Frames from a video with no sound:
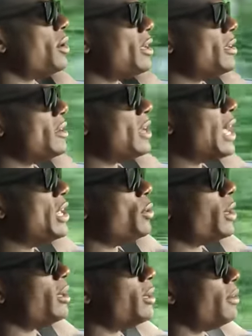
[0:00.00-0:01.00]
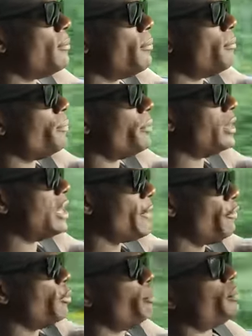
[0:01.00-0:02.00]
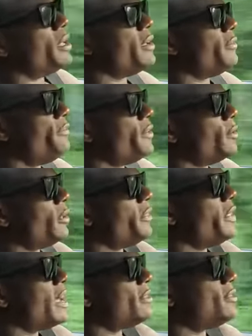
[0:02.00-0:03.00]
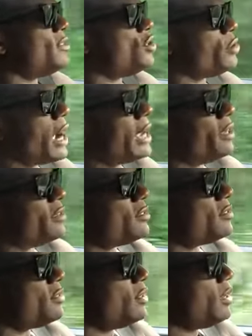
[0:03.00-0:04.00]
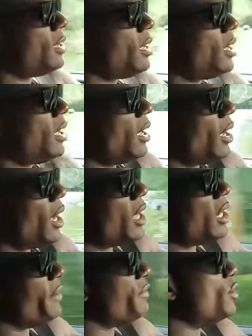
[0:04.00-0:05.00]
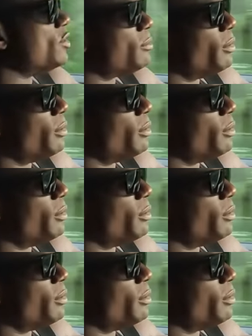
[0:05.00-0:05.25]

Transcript: can that you can level the playing field, and that's dryness. And I've used them